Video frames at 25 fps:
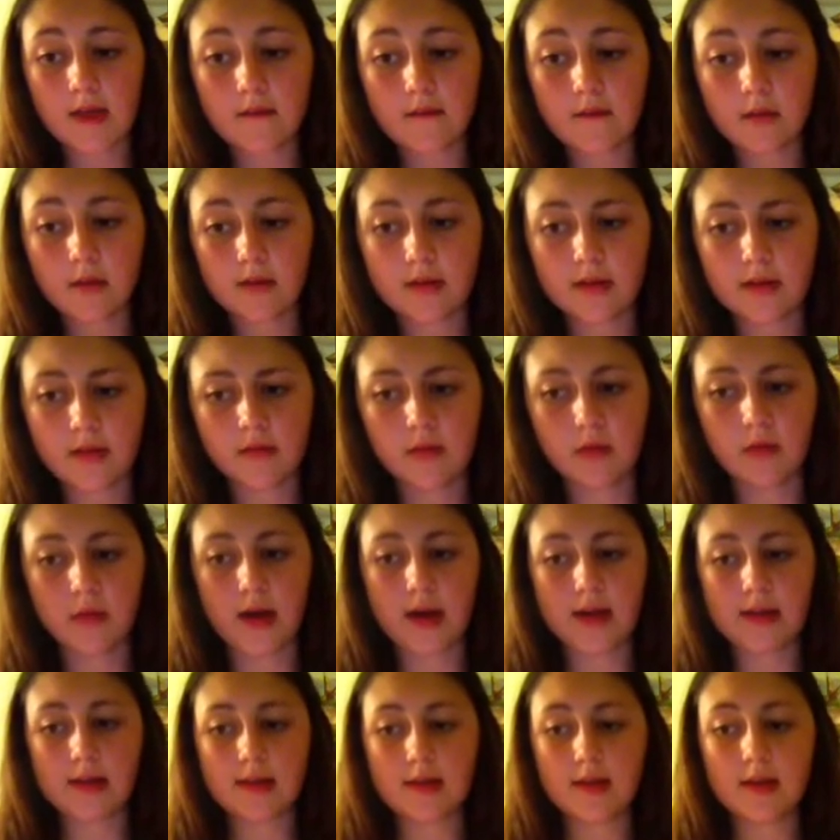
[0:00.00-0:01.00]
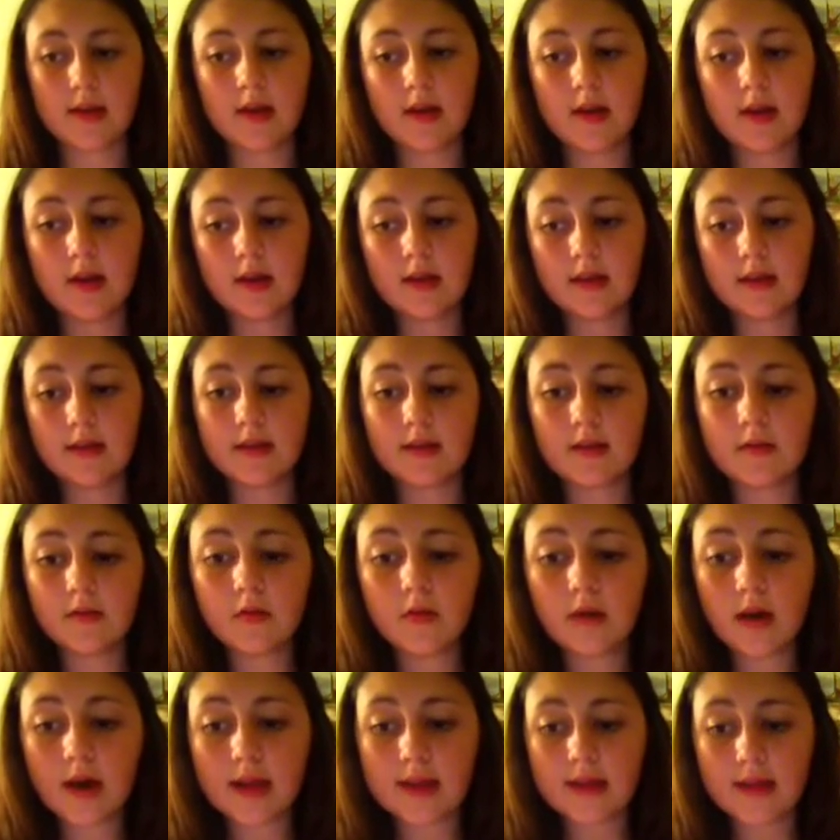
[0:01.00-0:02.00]
The
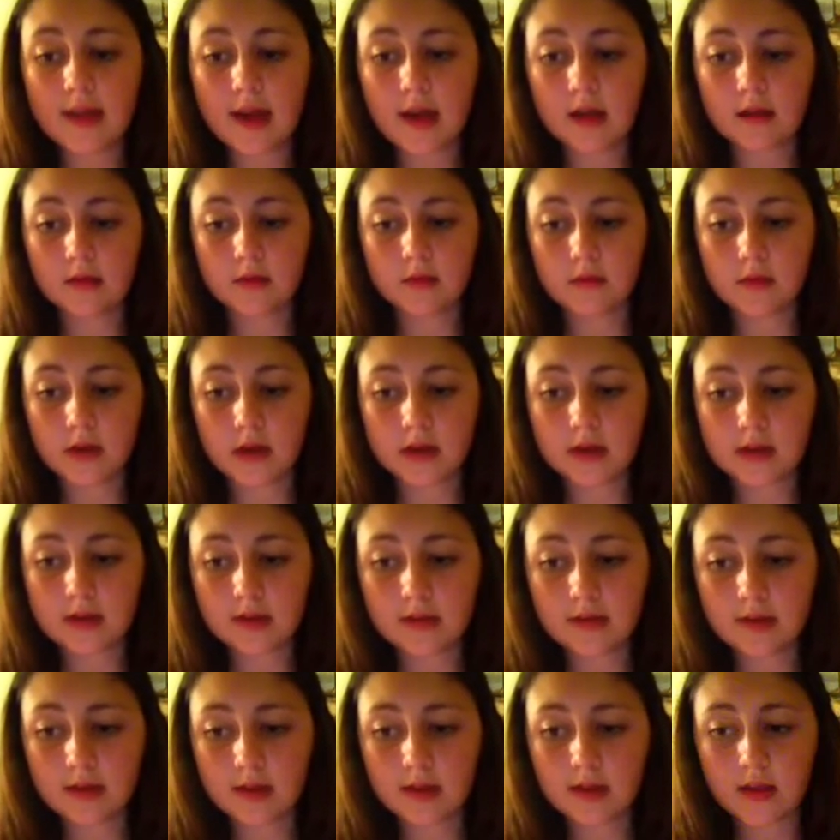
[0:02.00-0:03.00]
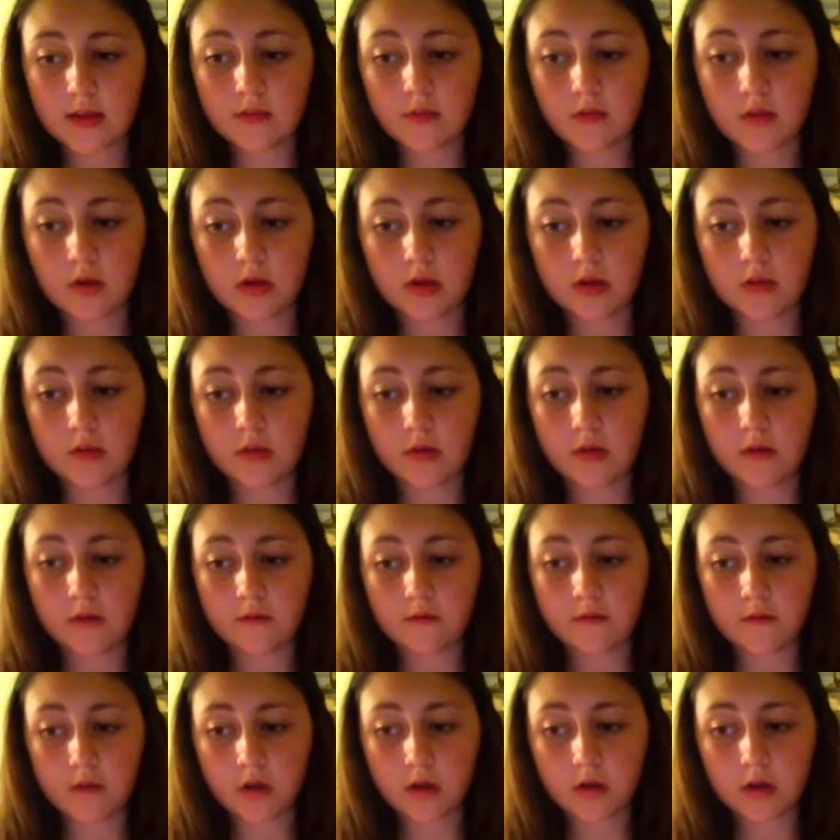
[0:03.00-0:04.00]
Civil Rights Act of 1964 and
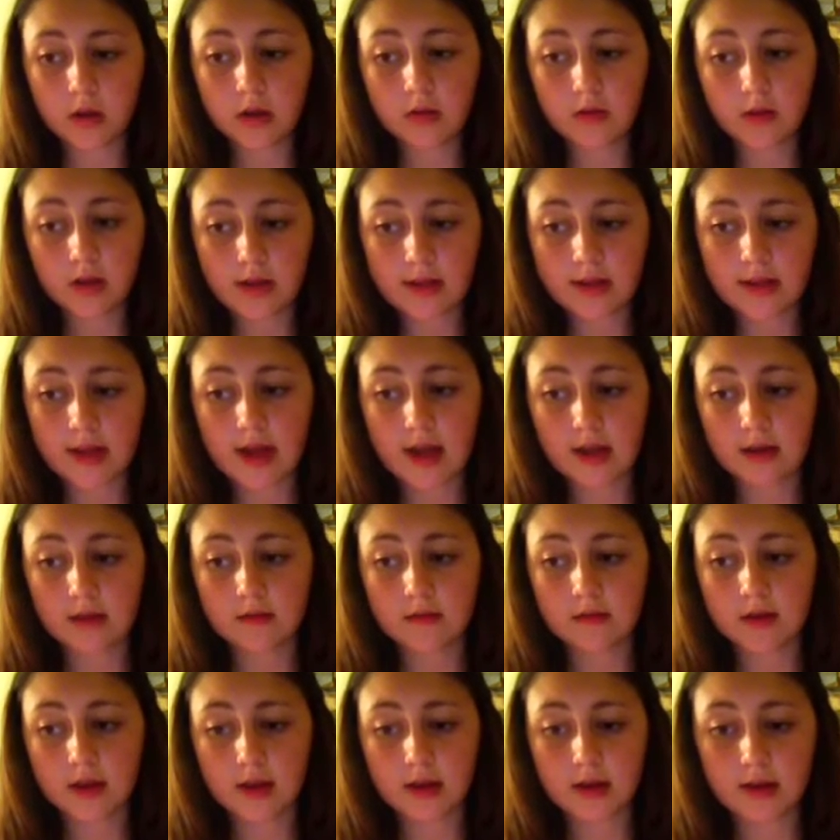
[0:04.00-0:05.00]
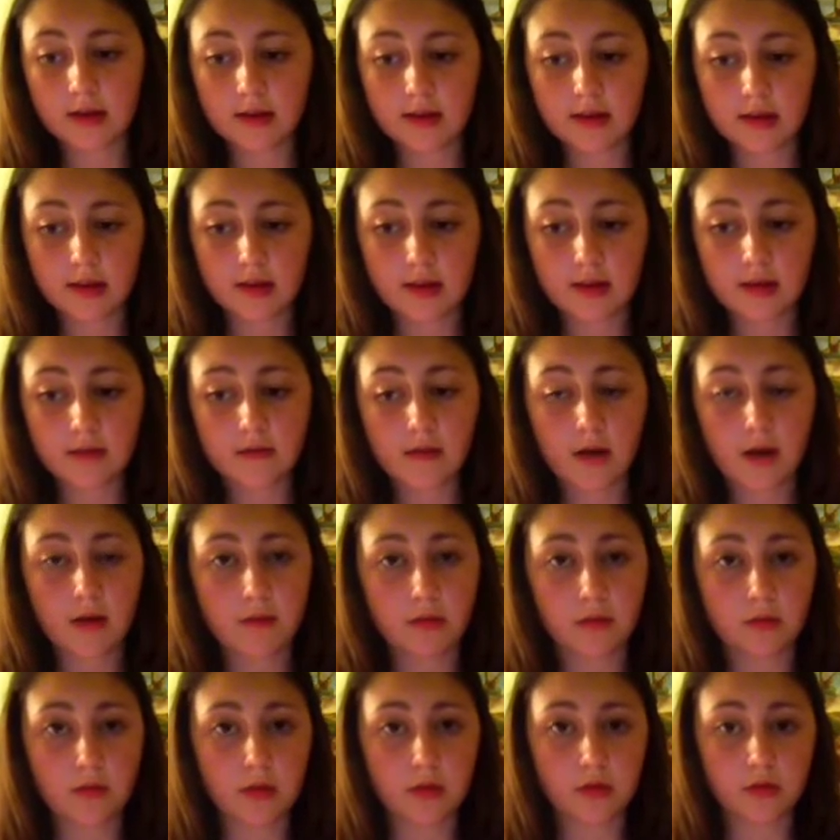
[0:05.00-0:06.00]
the Voting Rights Act of
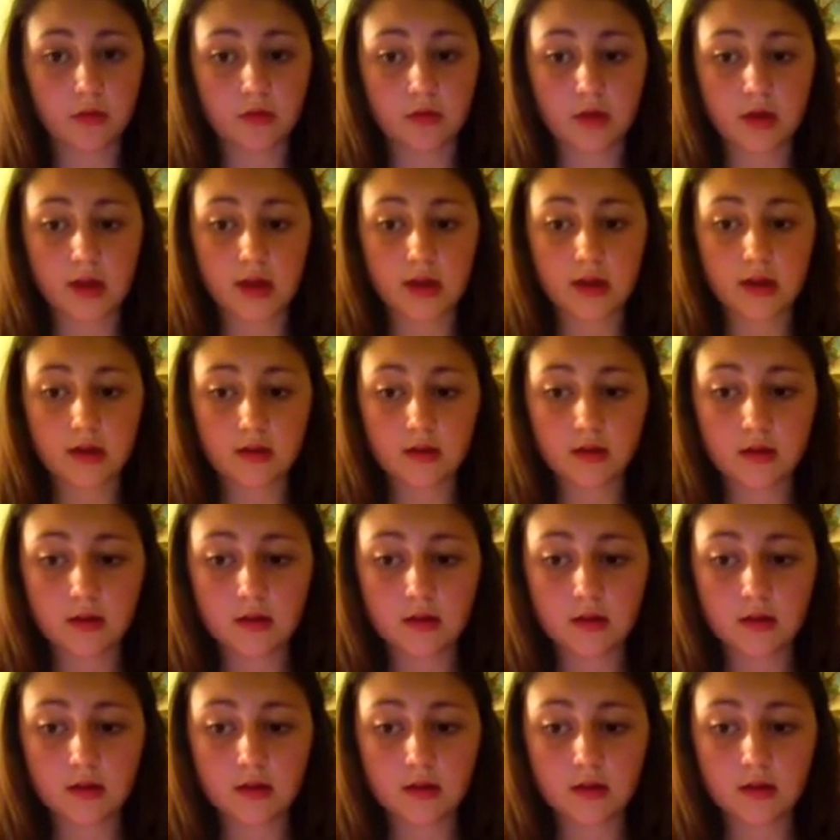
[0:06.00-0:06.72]
1965 were both created.